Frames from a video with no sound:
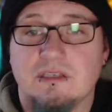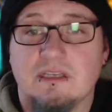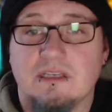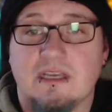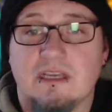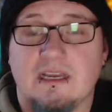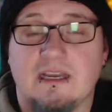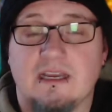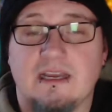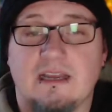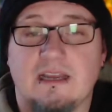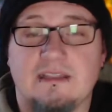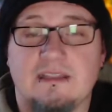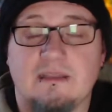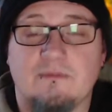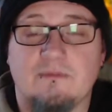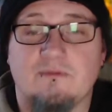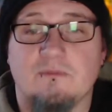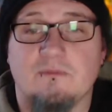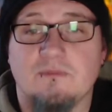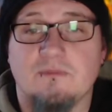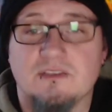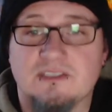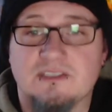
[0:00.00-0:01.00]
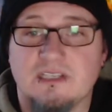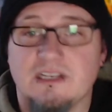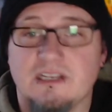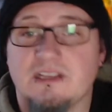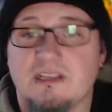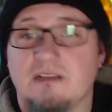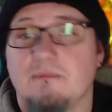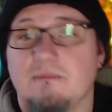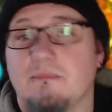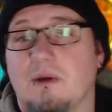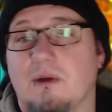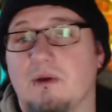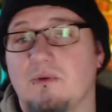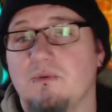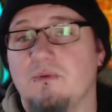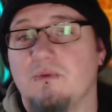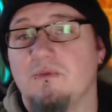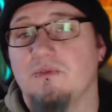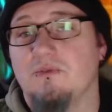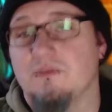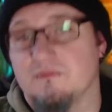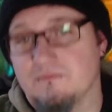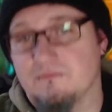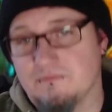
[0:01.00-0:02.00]
and then from the silicon
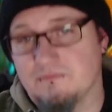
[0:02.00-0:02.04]
mold,